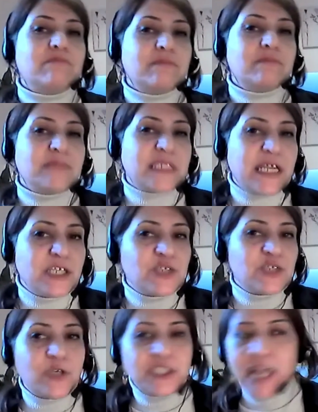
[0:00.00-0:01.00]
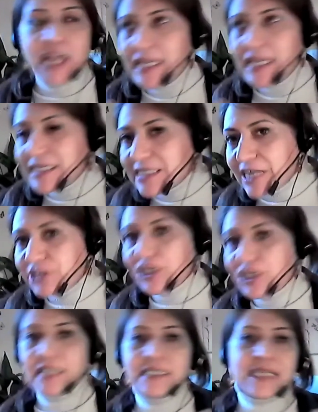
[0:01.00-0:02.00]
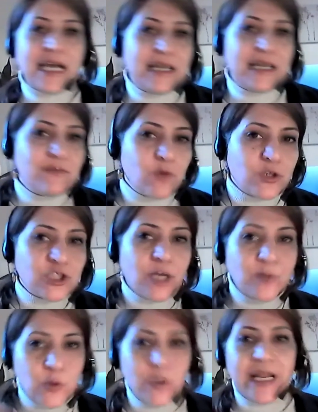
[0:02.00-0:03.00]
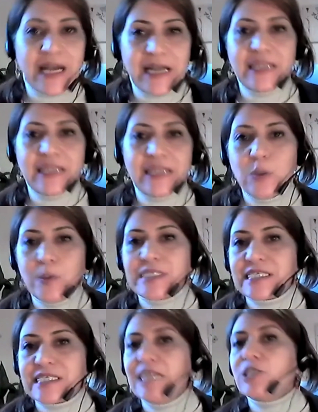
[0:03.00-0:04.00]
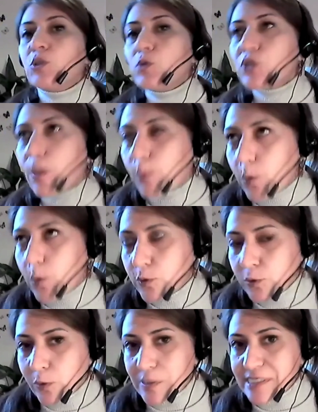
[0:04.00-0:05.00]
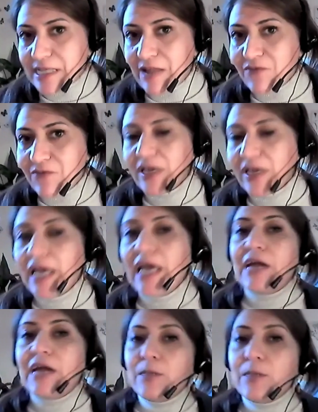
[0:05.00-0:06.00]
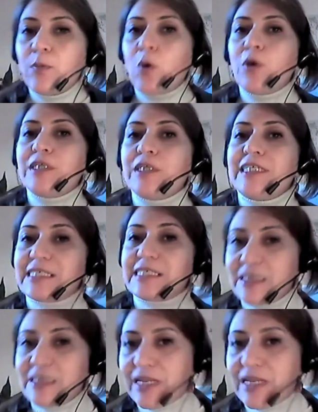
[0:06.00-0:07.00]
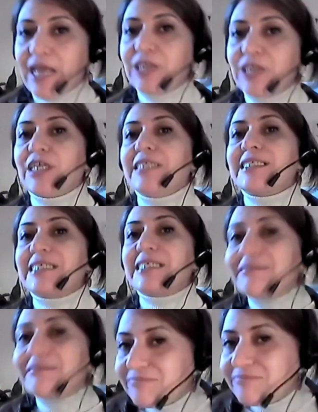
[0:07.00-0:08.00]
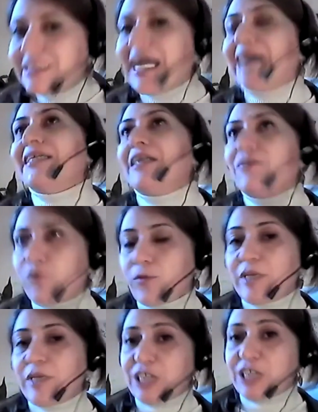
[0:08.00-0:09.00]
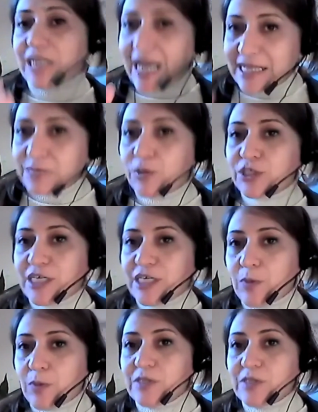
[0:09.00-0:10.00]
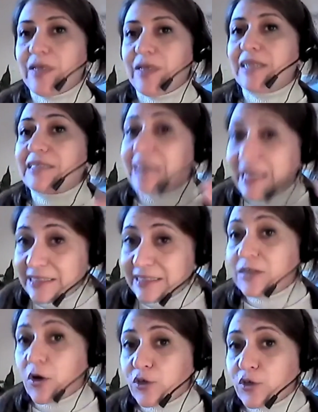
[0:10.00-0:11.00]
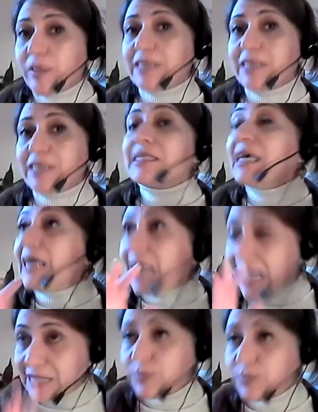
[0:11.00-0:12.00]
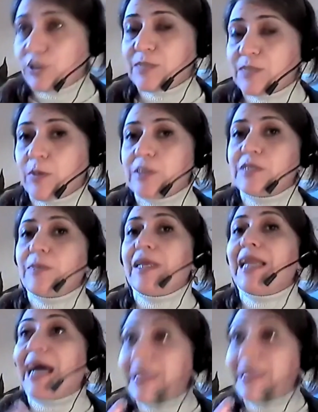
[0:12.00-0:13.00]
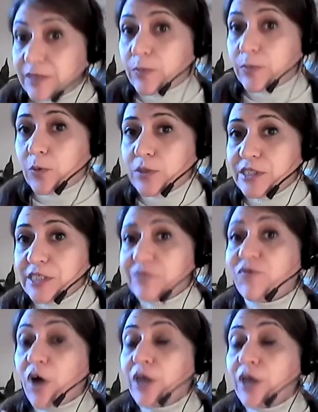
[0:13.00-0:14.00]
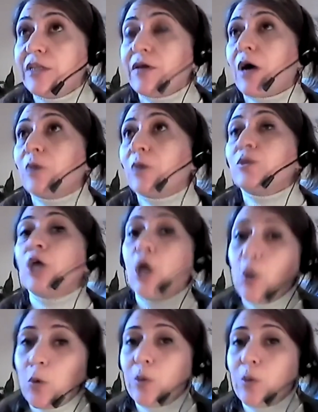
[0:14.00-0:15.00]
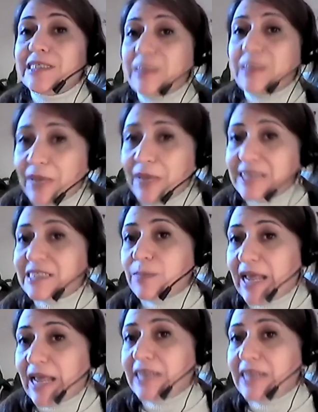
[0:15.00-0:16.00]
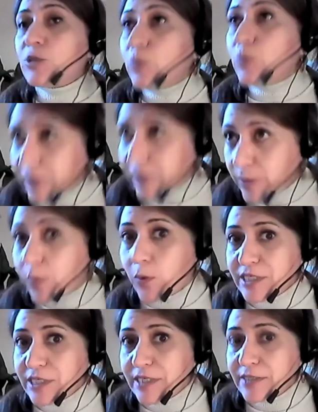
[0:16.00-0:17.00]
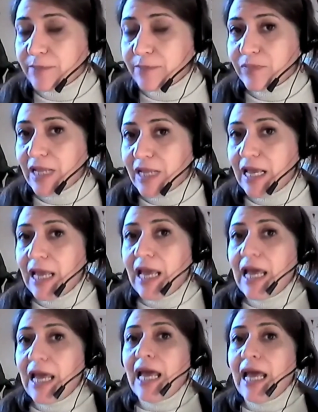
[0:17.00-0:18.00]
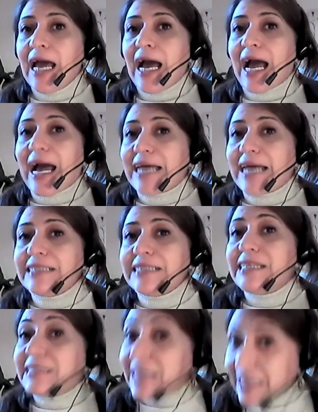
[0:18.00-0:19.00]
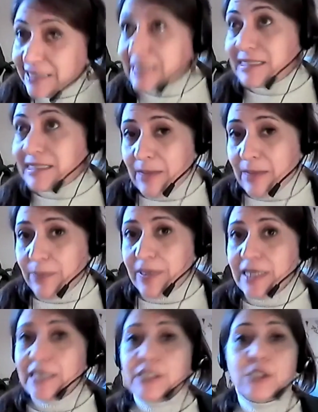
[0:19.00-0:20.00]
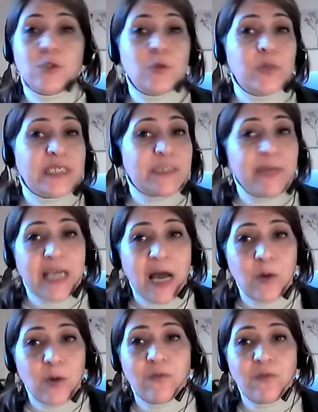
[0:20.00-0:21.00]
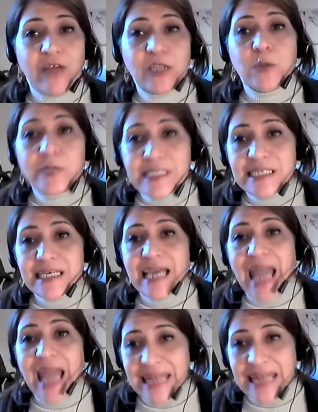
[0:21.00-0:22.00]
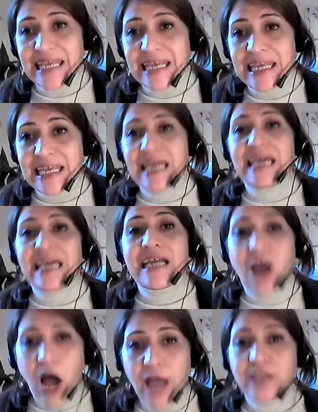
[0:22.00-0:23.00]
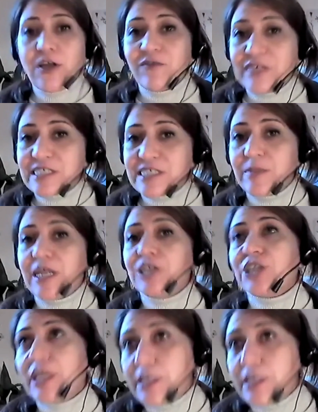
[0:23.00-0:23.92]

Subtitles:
Search for training sessions and workshops to learn new skills to support yourself. Report discriminations. Gather information as much as possible. Gather documents as much as possible and report it. Find out who is the best place to be reported. And the third step is to speak out when you see any kind of discrimination in